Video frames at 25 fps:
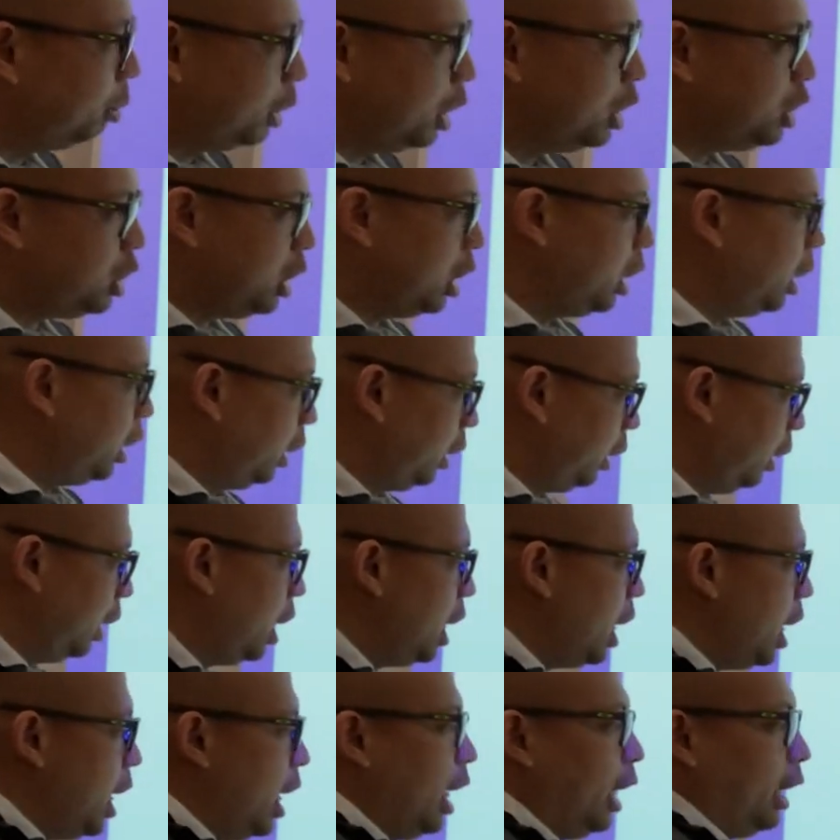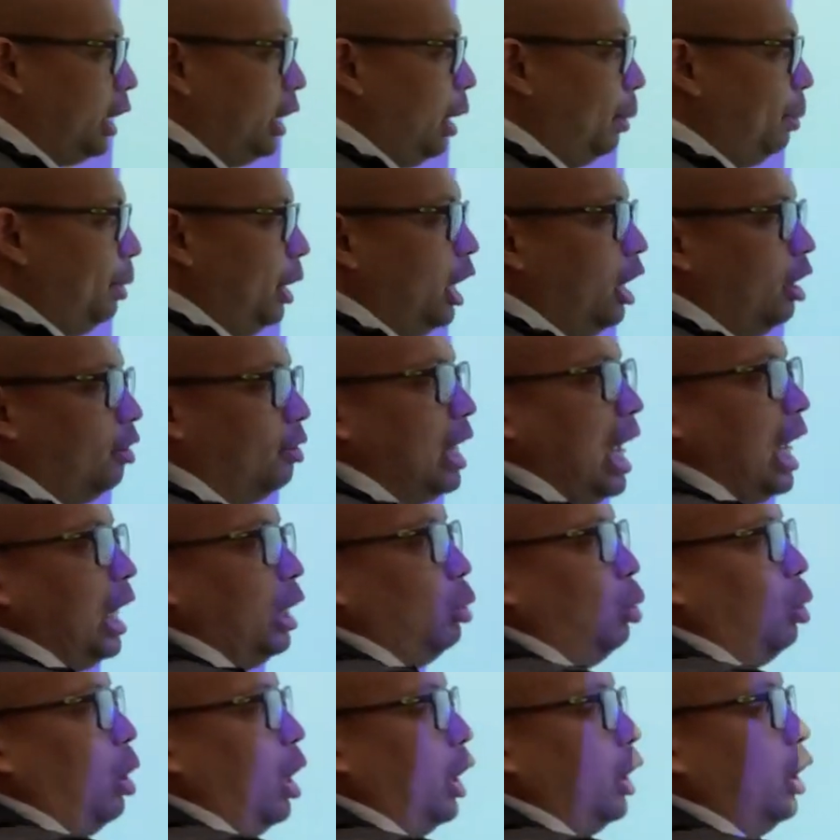teaching here. The meaning of
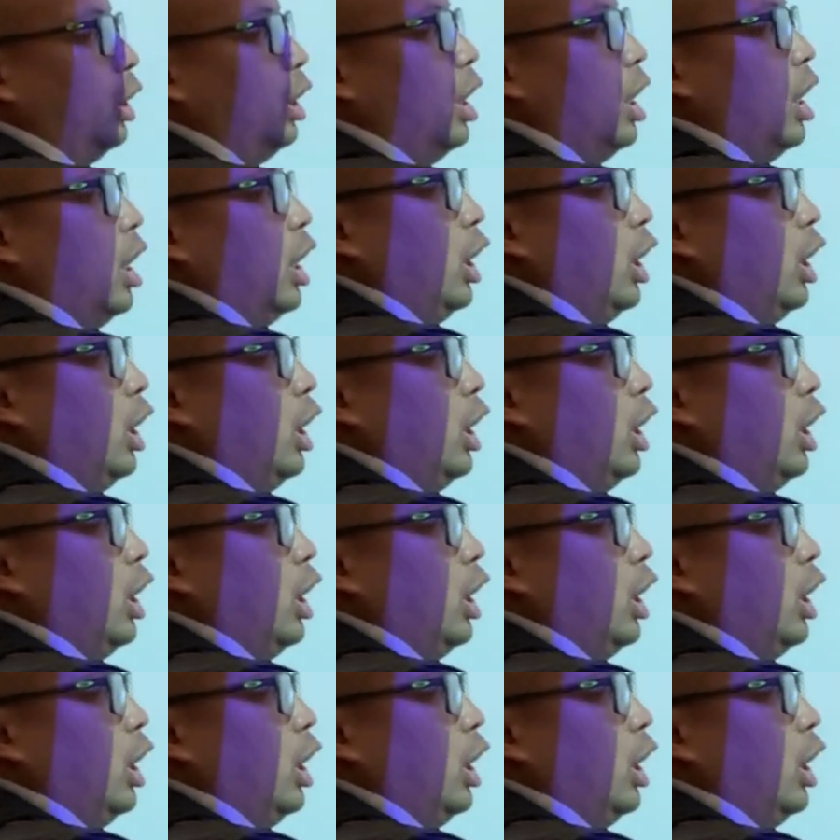that one,